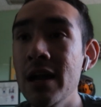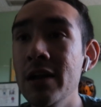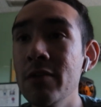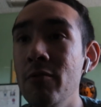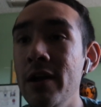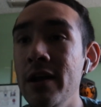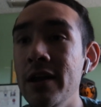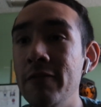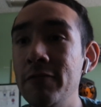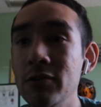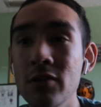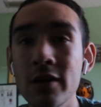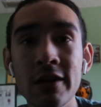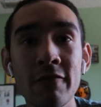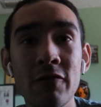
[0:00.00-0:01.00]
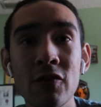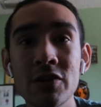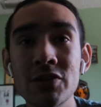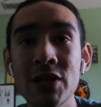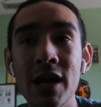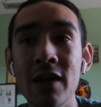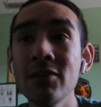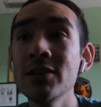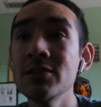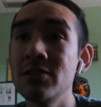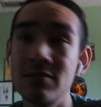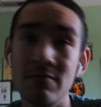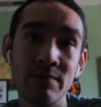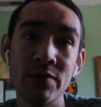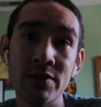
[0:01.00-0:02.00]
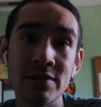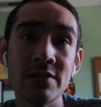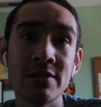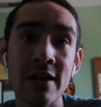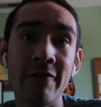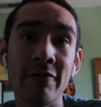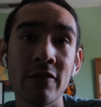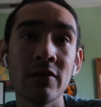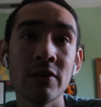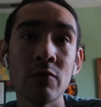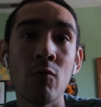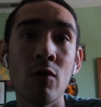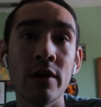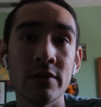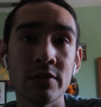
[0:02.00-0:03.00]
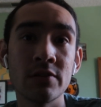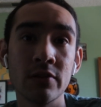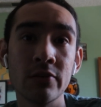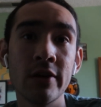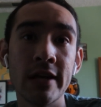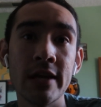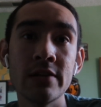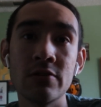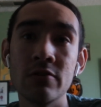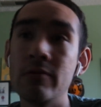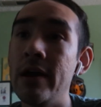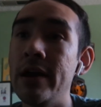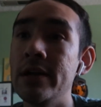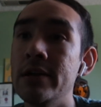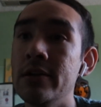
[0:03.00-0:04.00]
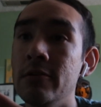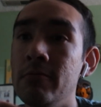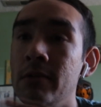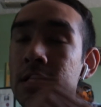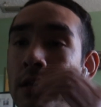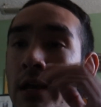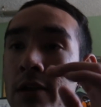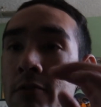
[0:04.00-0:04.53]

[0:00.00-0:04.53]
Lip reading: anyway, if you're looking for a challenge, this is definitely one to look into right here. But